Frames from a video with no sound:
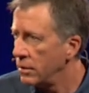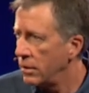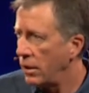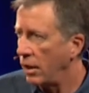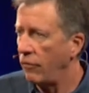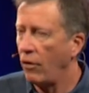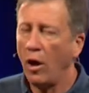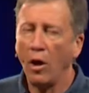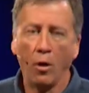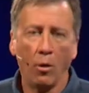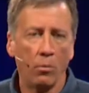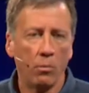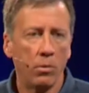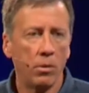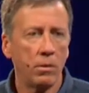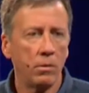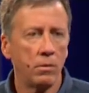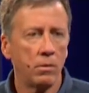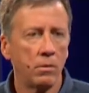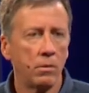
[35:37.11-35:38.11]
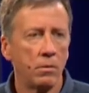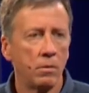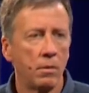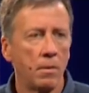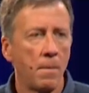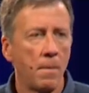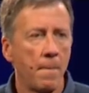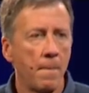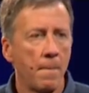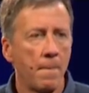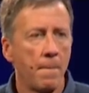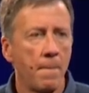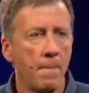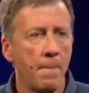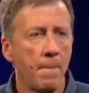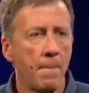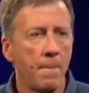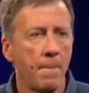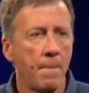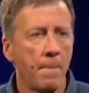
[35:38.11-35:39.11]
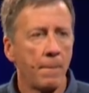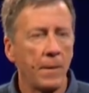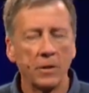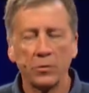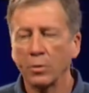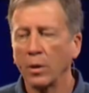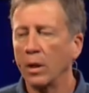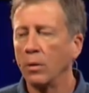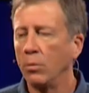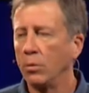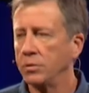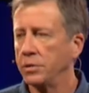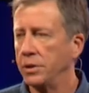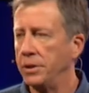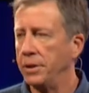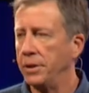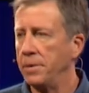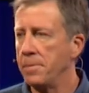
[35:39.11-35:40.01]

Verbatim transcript: of home. That's what I want to do.